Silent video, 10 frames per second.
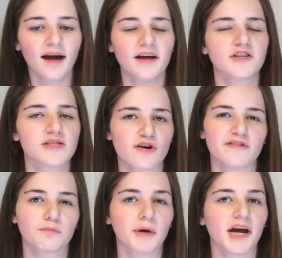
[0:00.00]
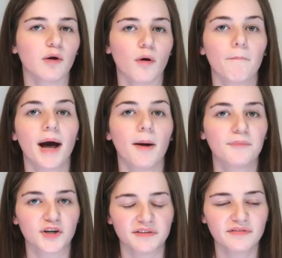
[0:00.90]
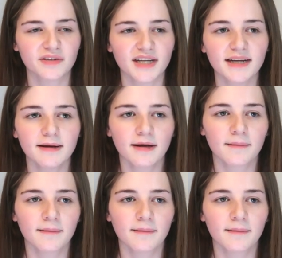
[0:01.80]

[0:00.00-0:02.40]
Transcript: and you still have to pay a £1 booking fee.